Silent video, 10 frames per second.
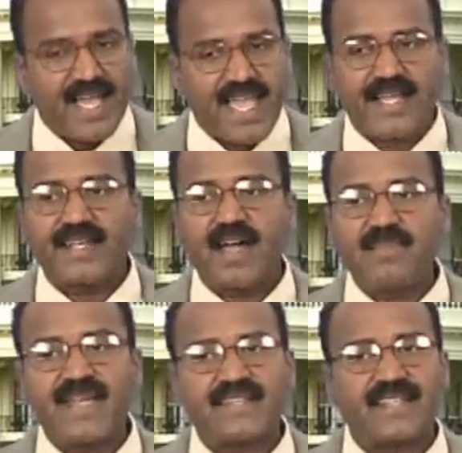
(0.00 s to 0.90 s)

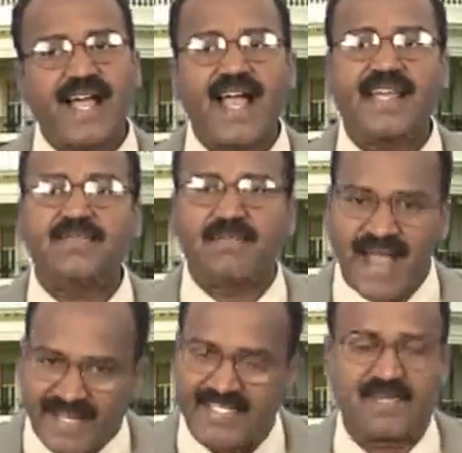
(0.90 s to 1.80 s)
economics and
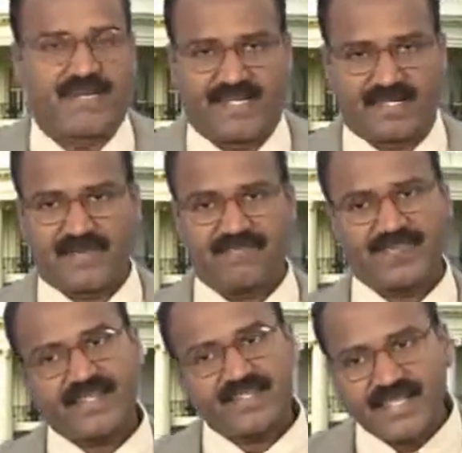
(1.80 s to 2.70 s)
management.
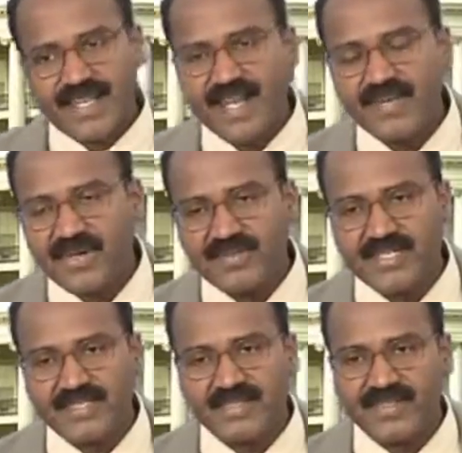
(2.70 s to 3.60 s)
Try on
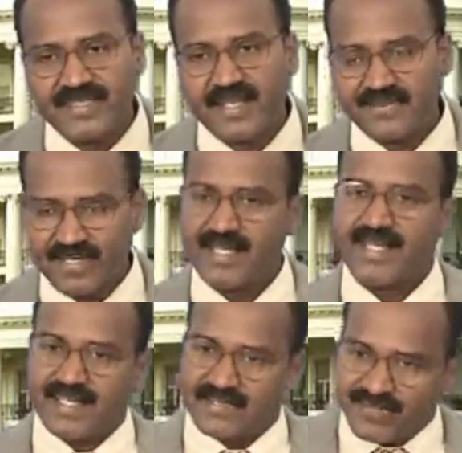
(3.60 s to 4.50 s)
yourselves.
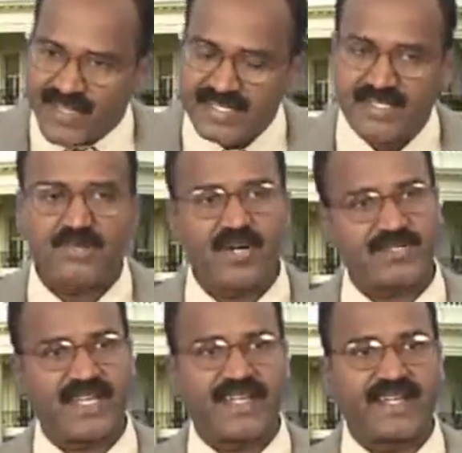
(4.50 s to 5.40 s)
First go to
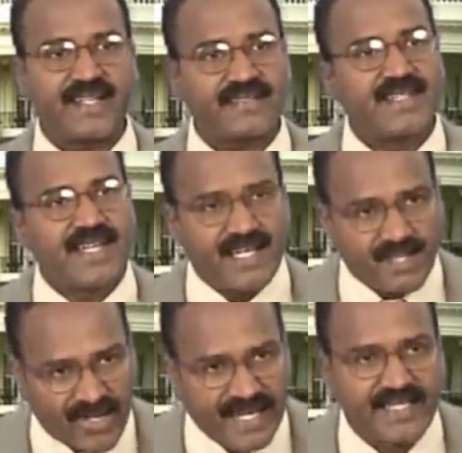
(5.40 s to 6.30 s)
the index,
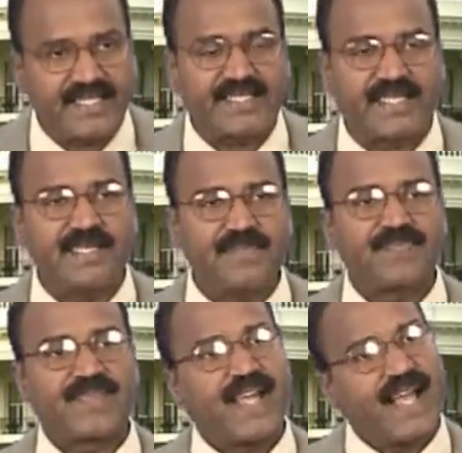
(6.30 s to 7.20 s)
locate the term
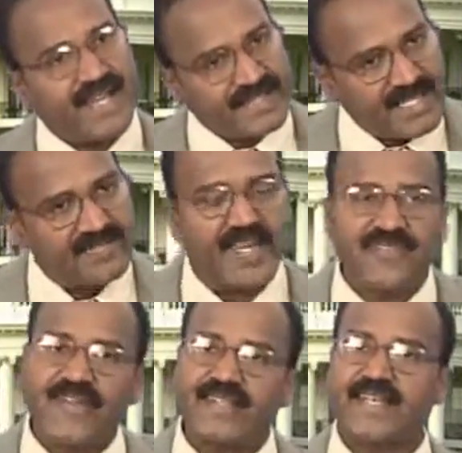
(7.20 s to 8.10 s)
and then
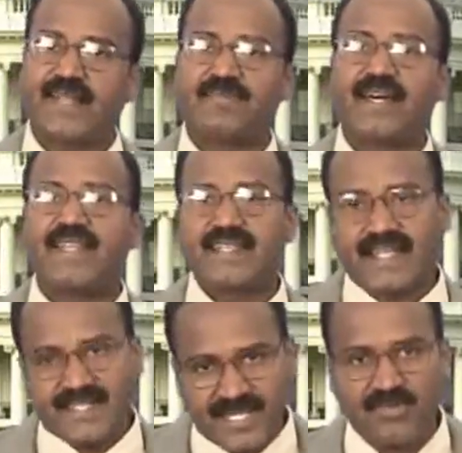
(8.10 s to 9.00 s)
verify the number in
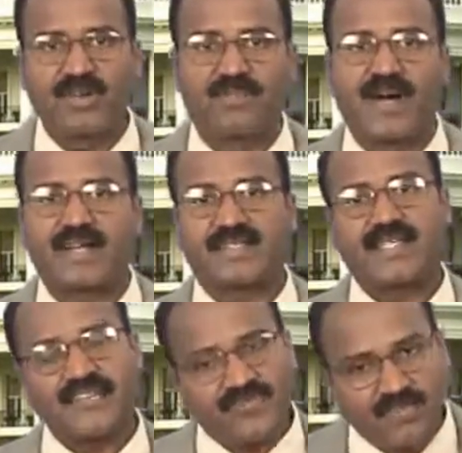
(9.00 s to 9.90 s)
the schedule part.
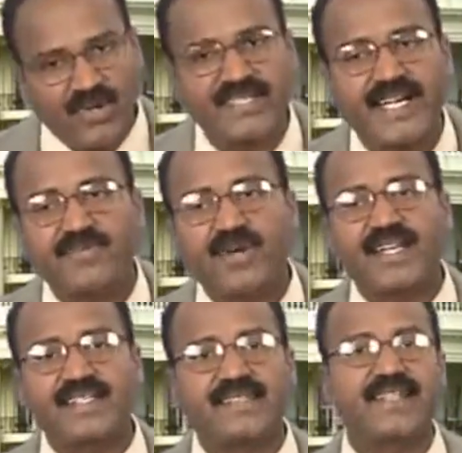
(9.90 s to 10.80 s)
If both are one
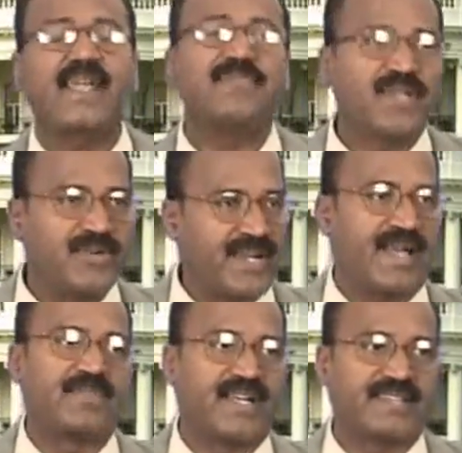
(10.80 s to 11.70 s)
and the same, your
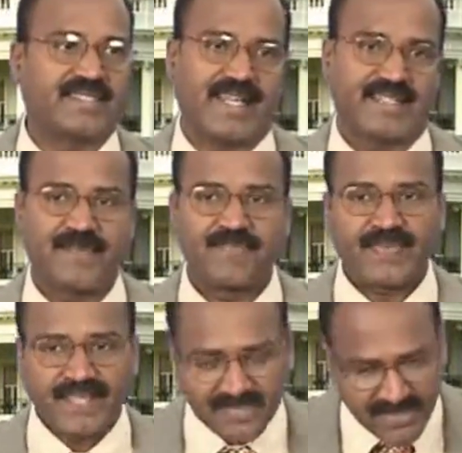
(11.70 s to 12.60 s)
number is right.
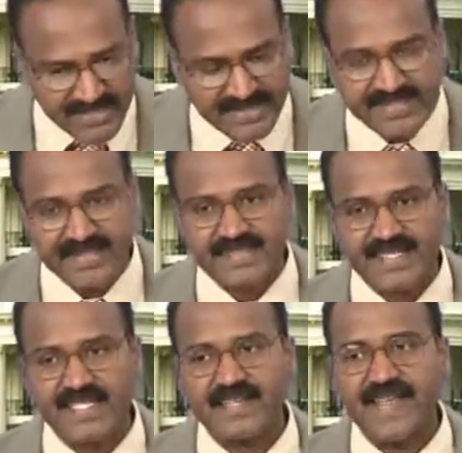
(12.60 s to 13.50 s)
So this is in
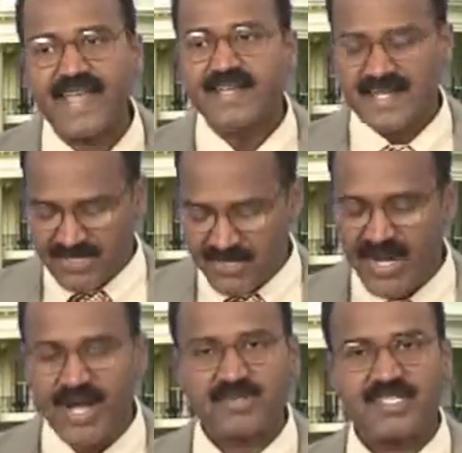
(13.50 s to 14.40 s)
such a way you
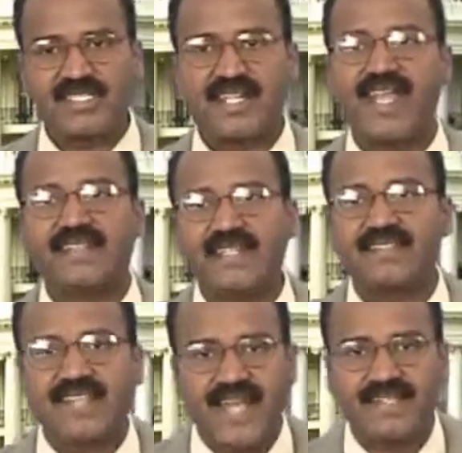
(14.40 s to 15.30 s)
have to try these
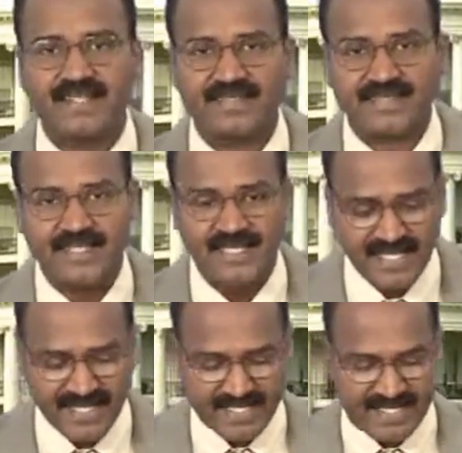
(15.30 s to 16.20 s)
titles.
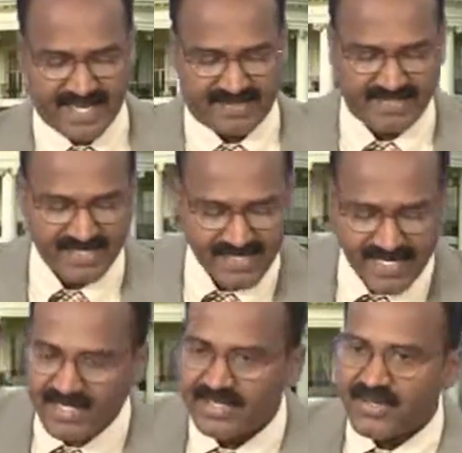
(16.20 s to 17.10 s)
Yes.
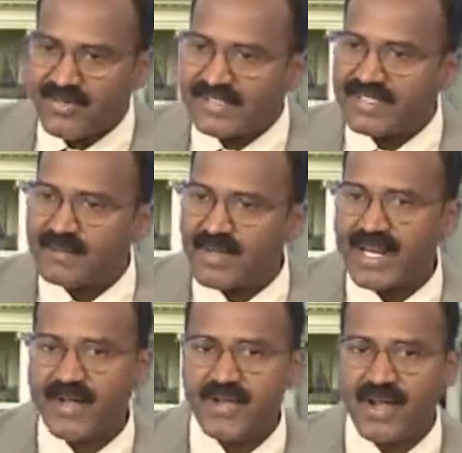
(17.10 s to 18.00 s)
So what's the number now
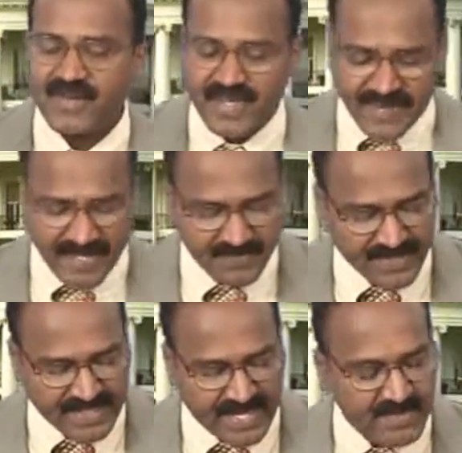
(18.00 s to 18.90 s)
you have given?
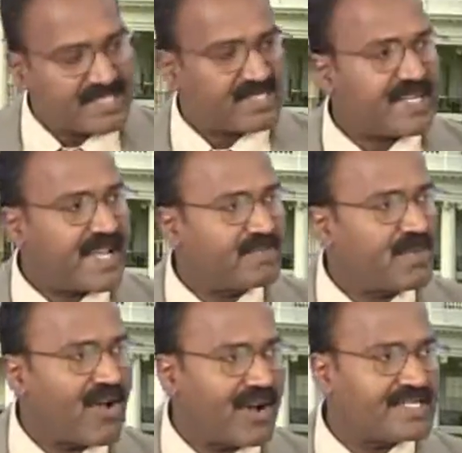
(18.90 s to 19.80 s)
Chemistry and
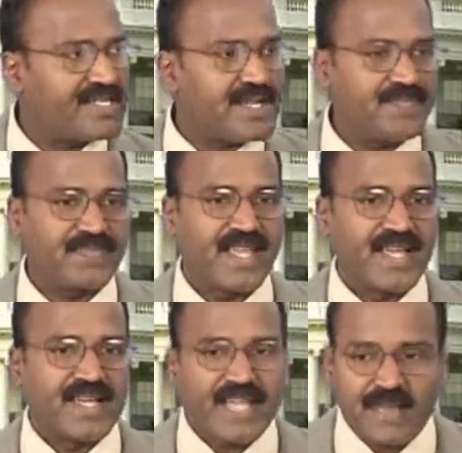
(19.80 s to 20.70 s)
biology.
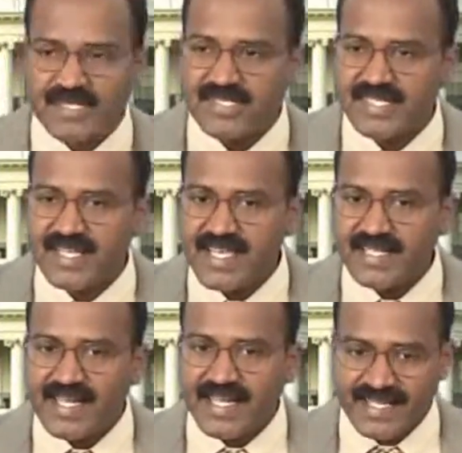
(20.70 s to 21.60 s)
Chemistry,
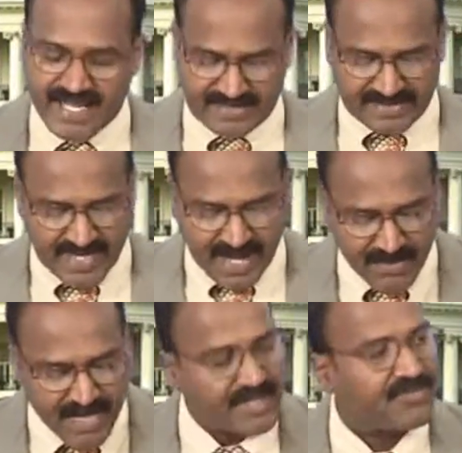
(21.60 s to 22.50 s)
yes, the
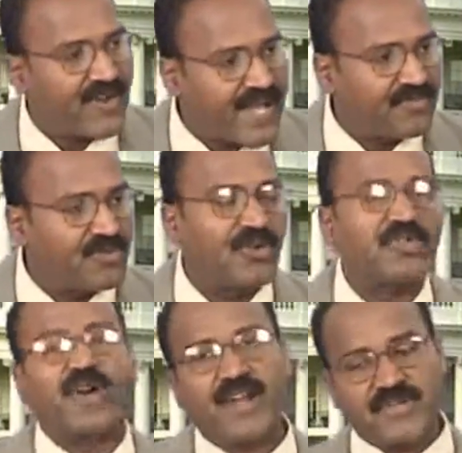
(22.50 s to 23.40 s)
number 54,
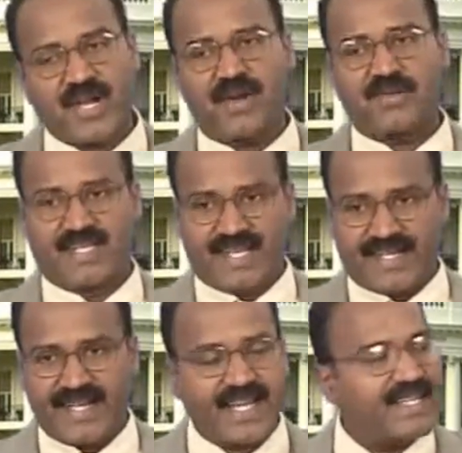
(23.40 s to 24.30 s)
what you have
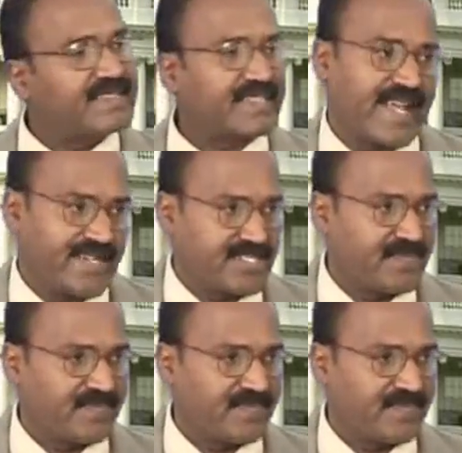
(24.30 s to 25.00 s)
done is right.